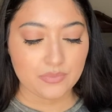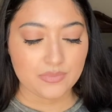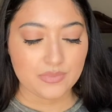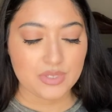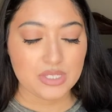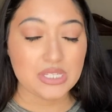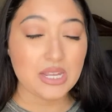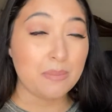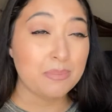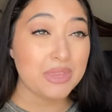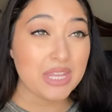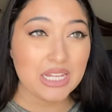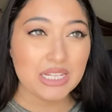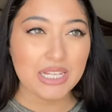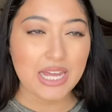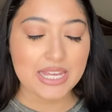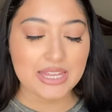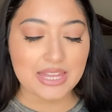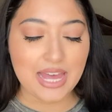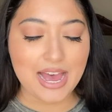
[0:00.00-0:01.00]
something
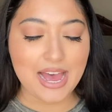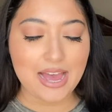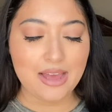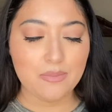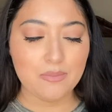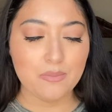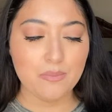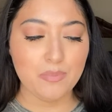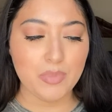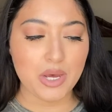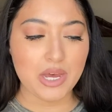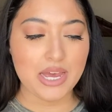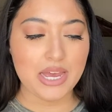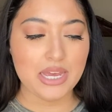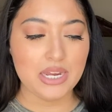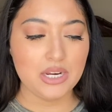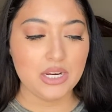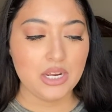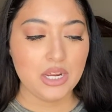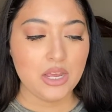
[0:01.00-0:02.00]
like that,
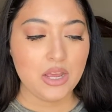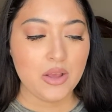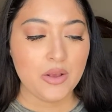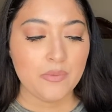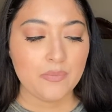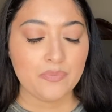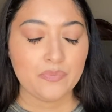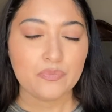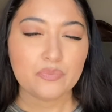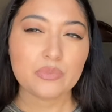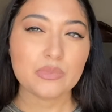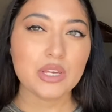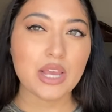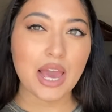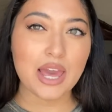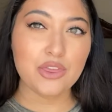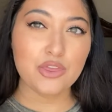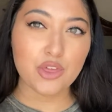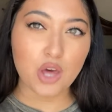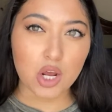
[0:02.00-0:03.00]
but
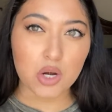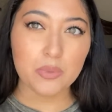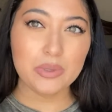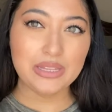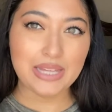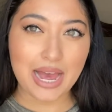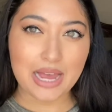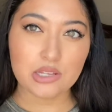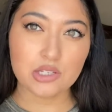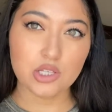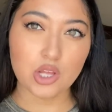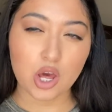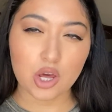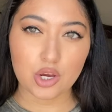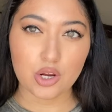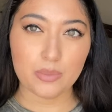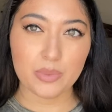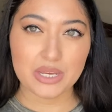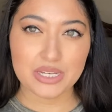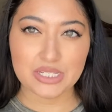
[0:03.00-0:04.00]
I thought it would last
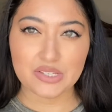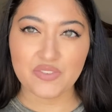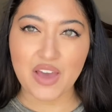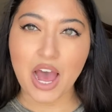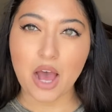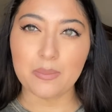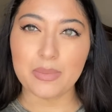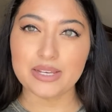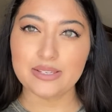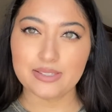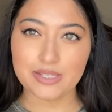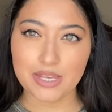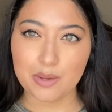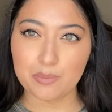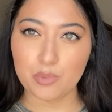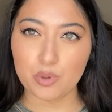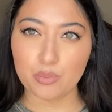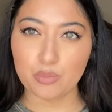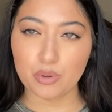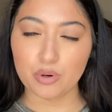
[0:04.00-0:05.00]
longer because of how my
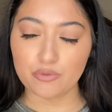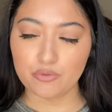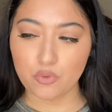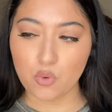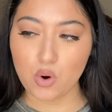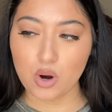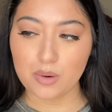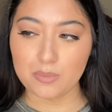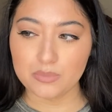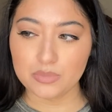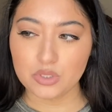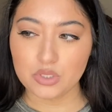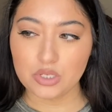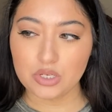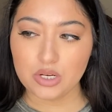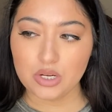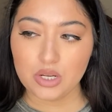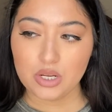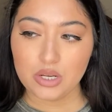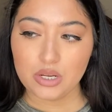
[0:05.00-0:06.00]
sample performed.
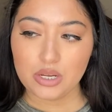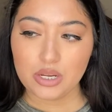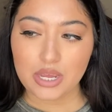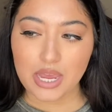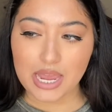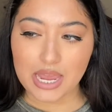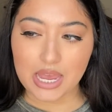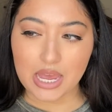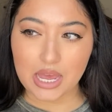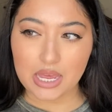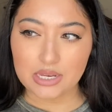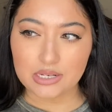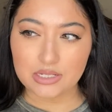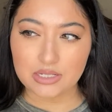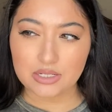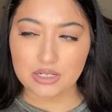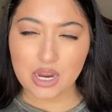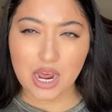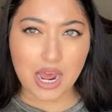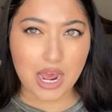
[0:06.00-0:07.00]

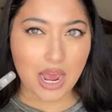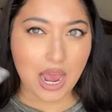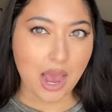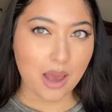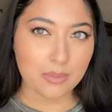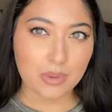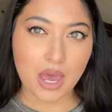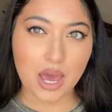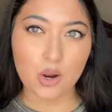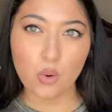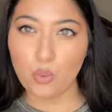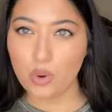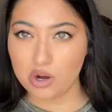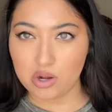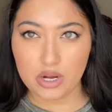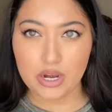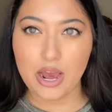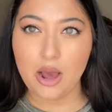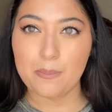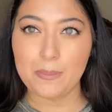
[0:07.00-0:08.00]
And I'm kind of
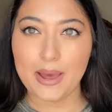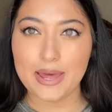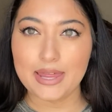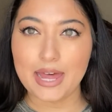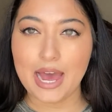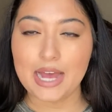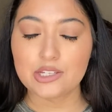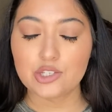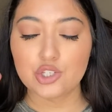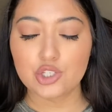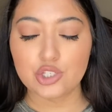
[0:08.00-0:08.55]
weirded out by that.